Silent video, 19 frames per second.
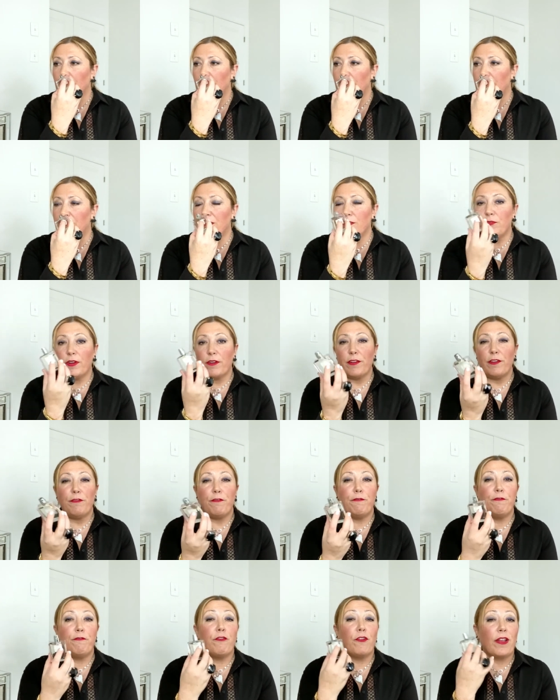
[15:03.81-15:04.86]
It's very
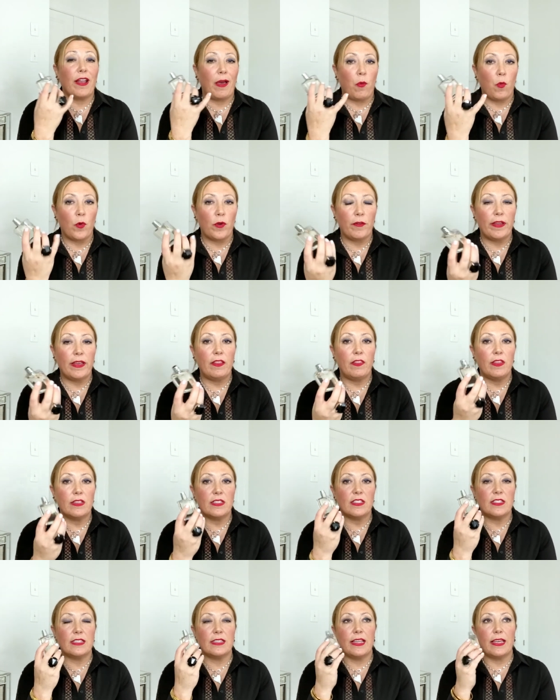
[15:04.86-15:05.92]
flowery. This
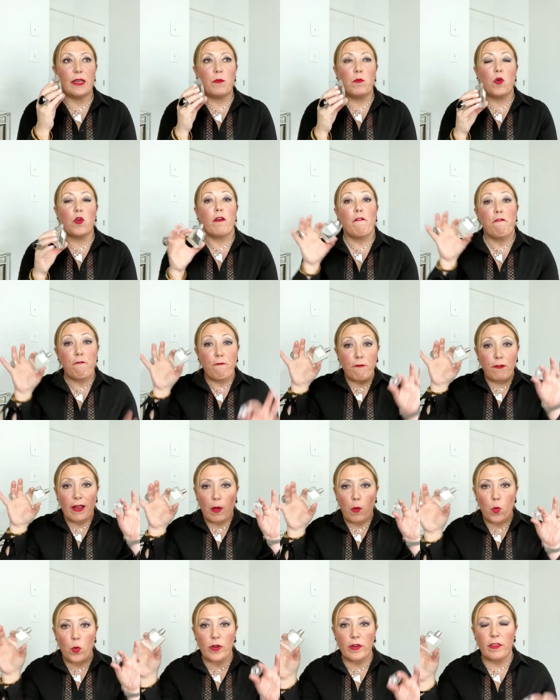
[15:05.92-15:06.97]
is like more
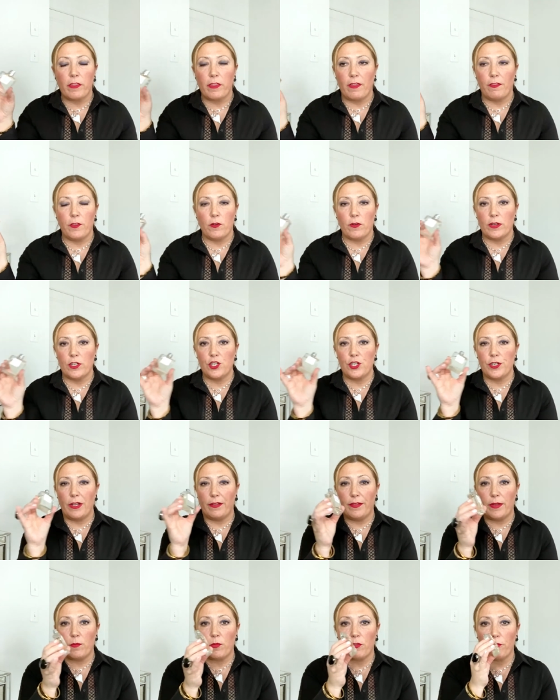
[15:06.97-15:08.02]
flowery than the original
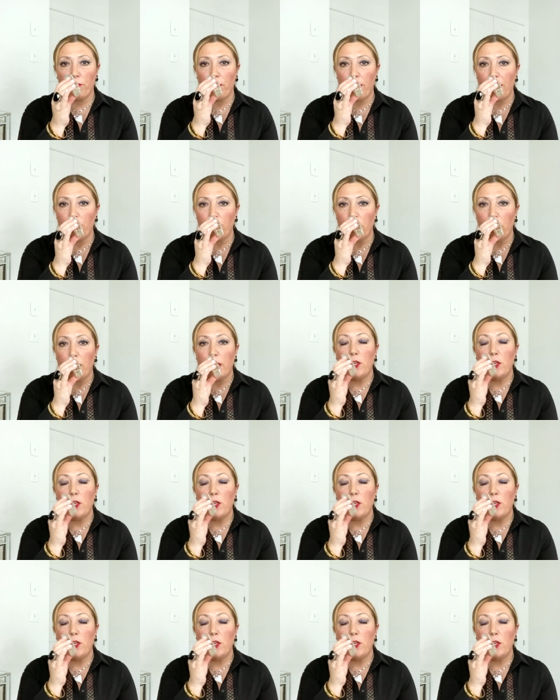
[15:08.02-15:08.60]
number five.